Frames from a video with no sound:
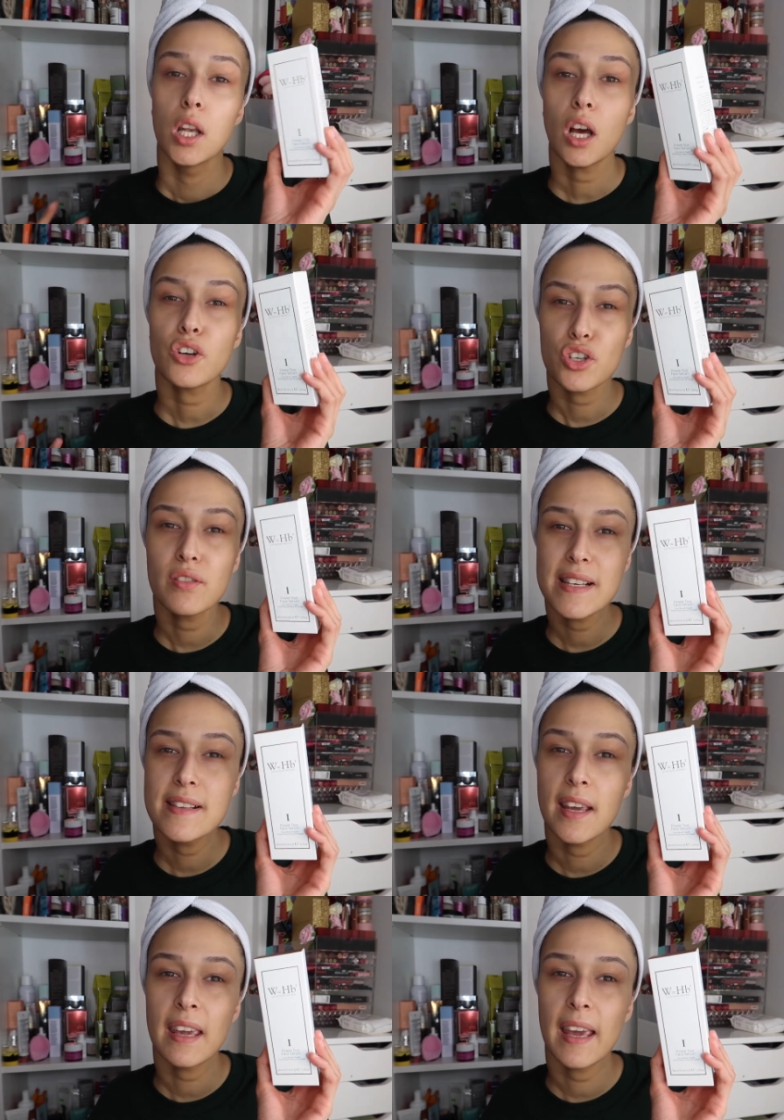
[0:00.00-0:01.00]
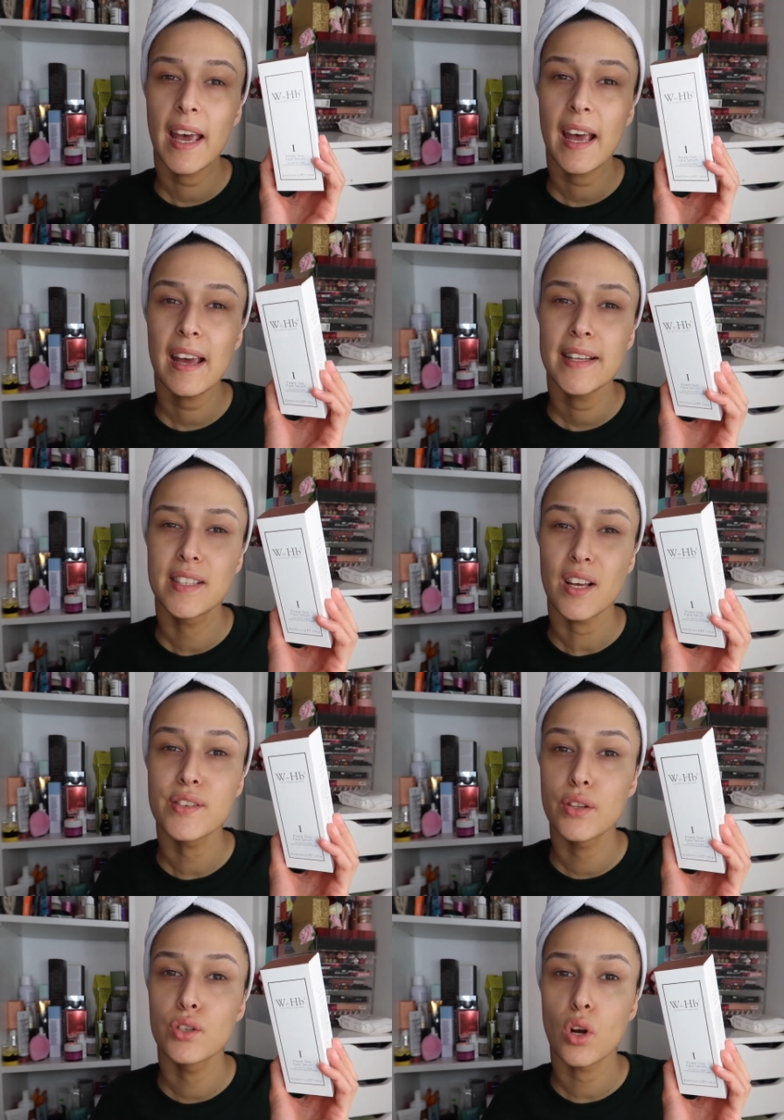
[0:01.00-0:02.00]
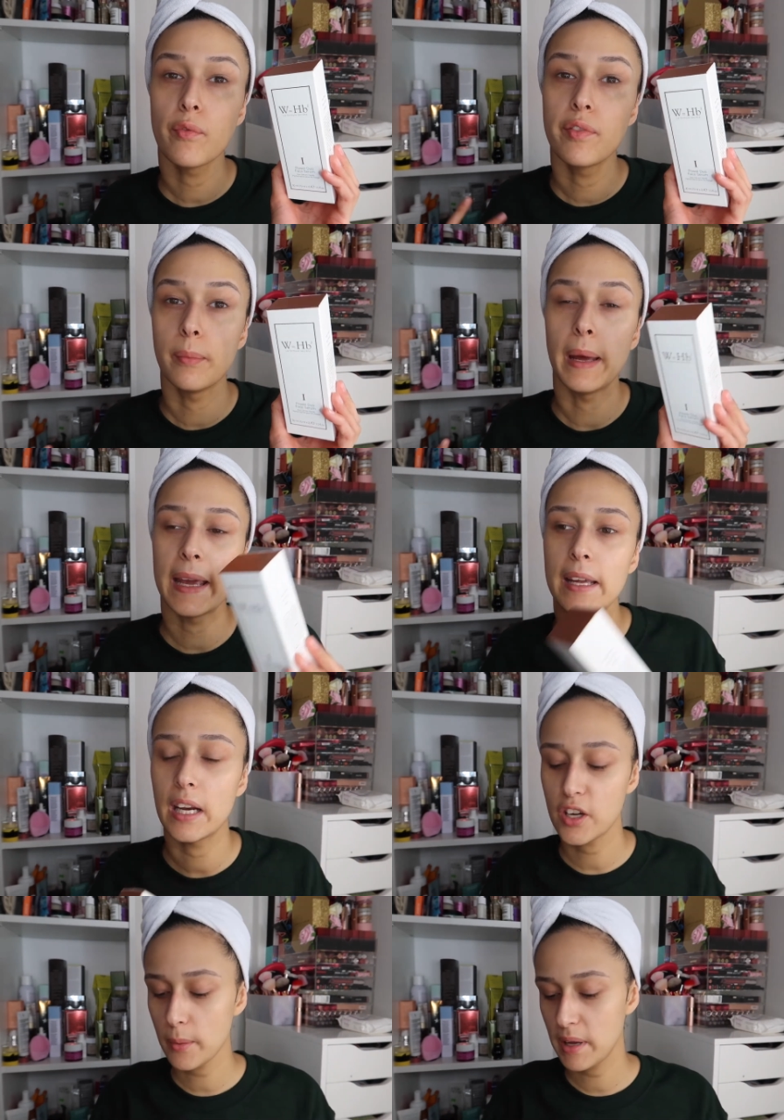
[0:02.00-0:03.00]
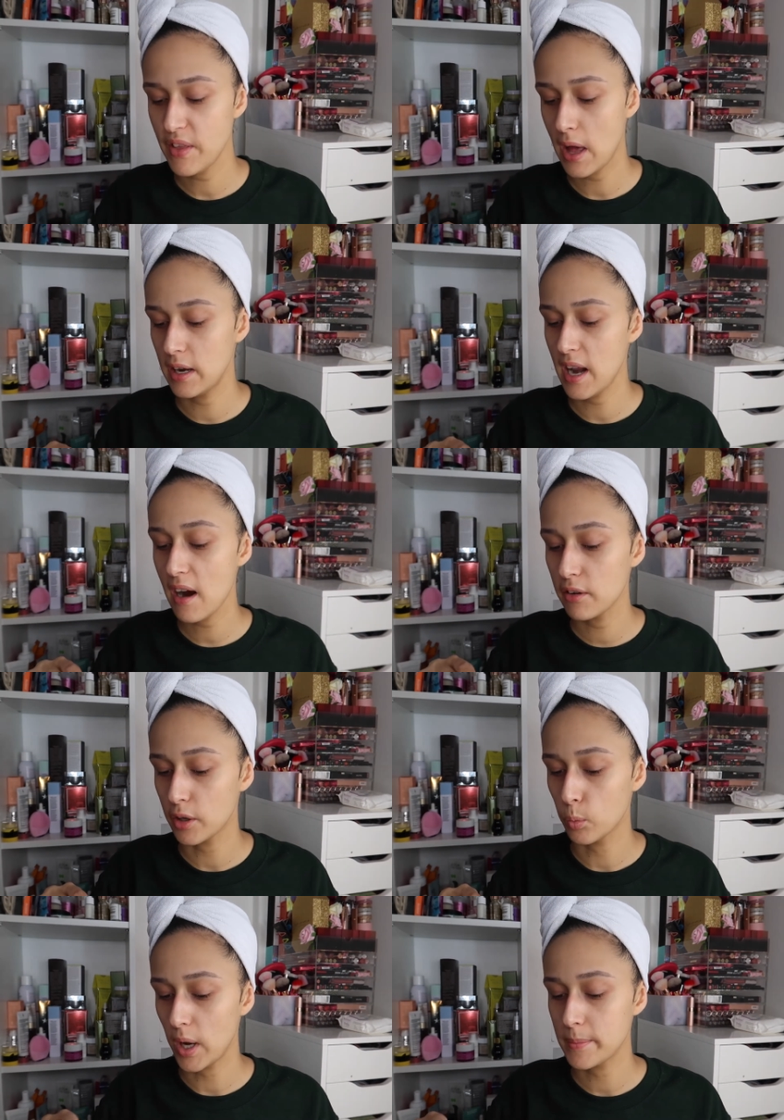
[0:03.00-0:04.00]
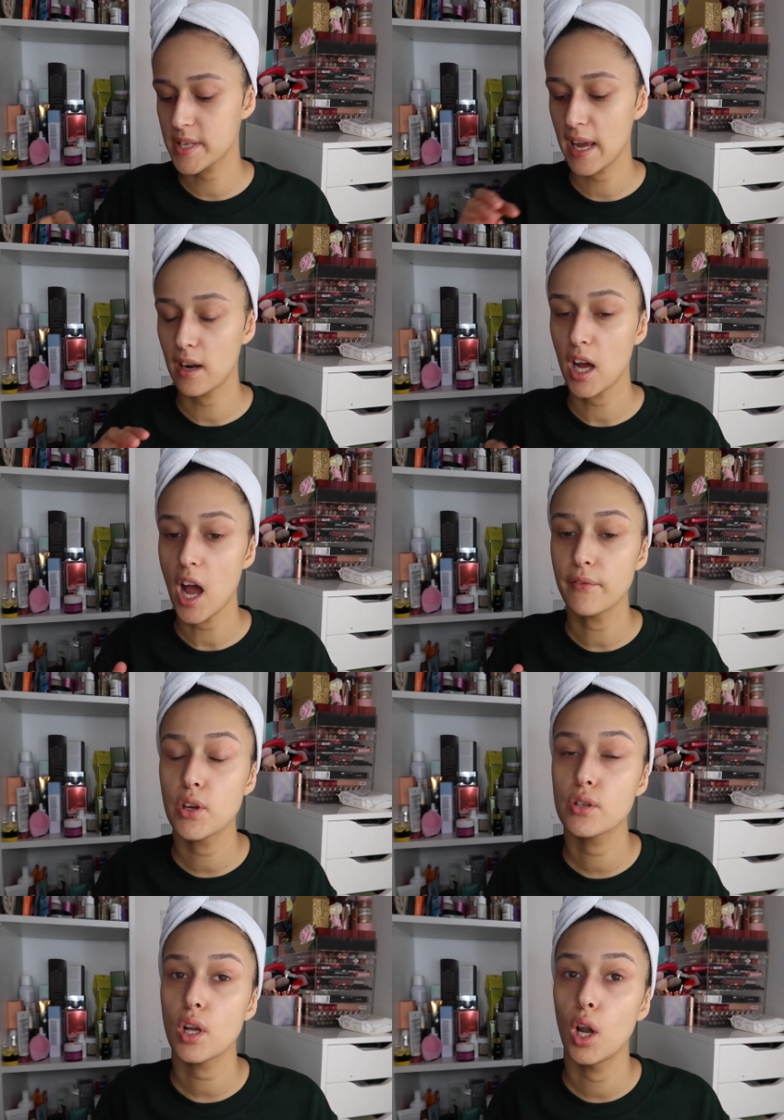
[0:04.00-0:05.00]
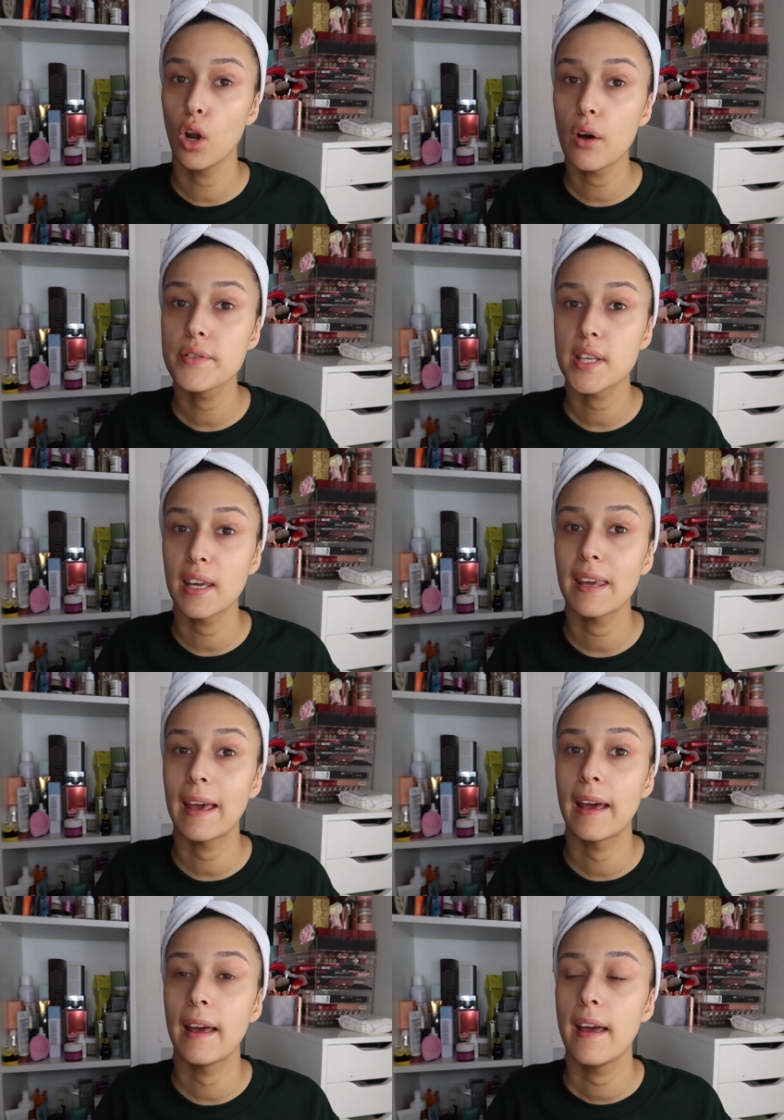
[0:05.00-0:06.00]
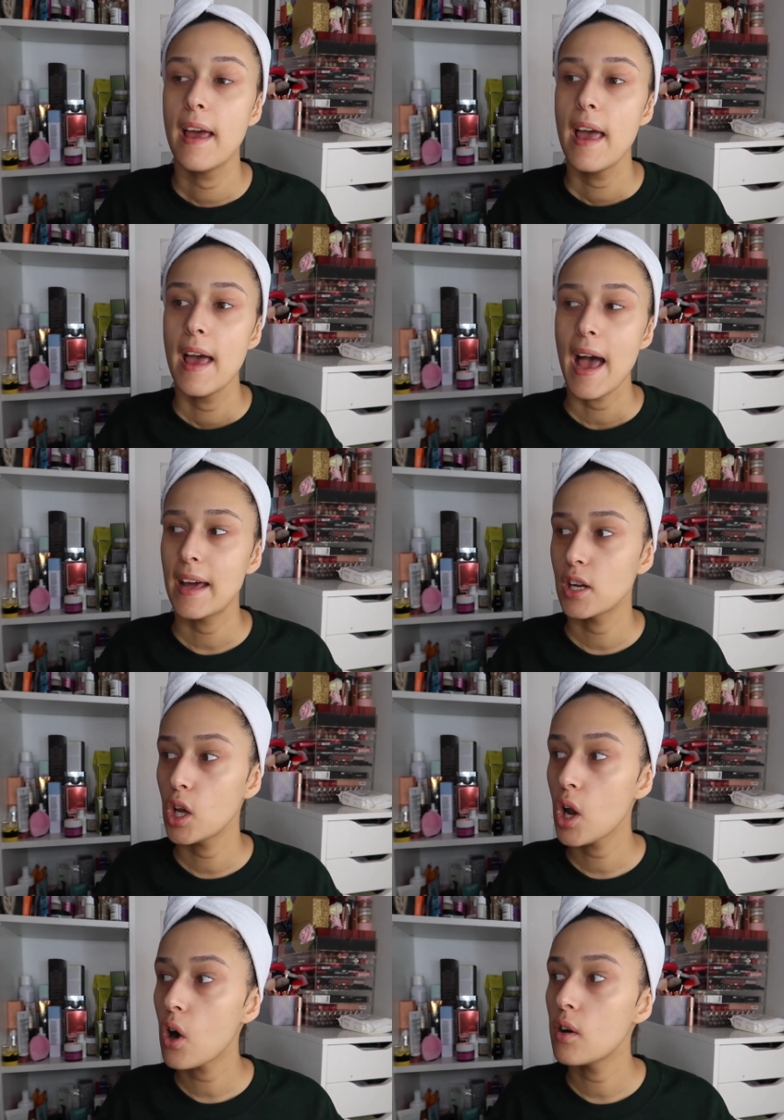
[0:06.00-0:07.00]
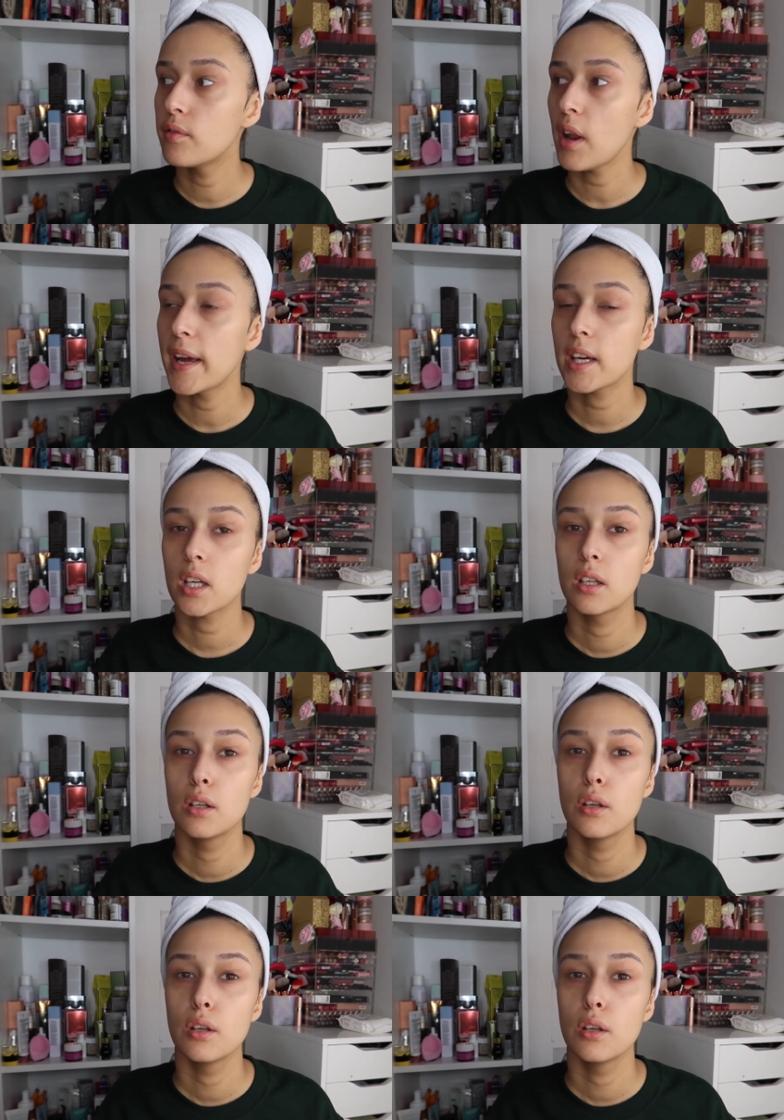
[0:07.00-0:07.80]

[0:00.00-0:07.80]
luxury skincare does the job for me and I don't mean that in an arrogant way I'm saying like I've used a lot of skincare and a lot of like